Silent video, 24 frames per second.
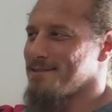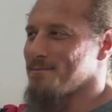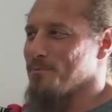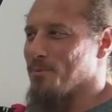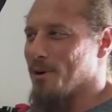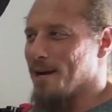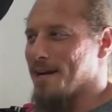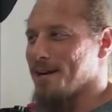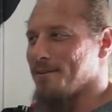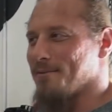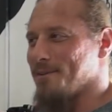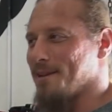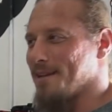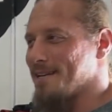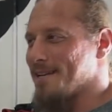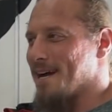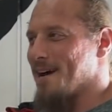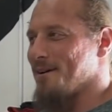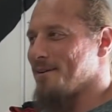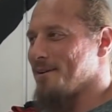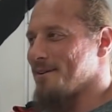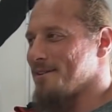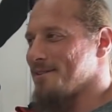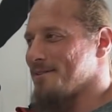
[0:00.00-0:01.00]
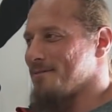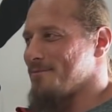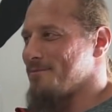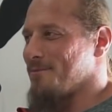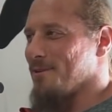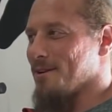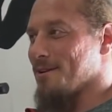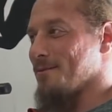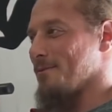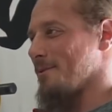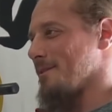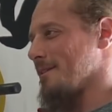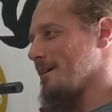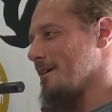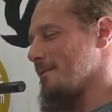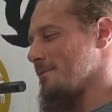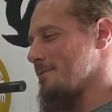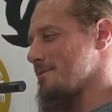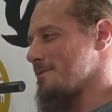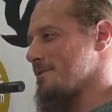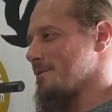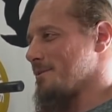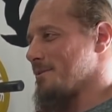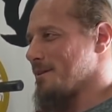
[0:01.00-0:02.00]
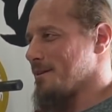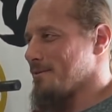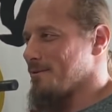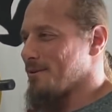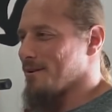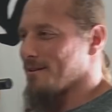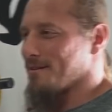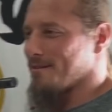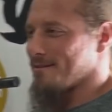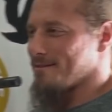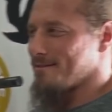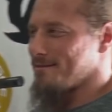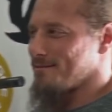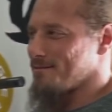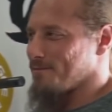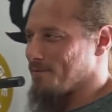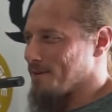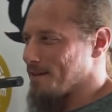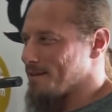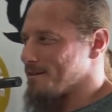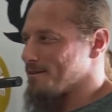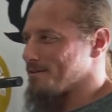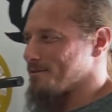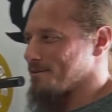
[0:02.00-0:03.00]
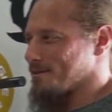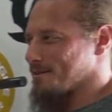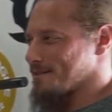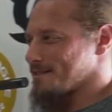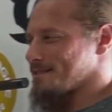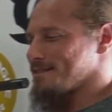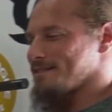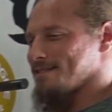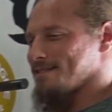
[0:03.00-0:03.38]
break everything down into what are the elbows doing, what are the feet doing,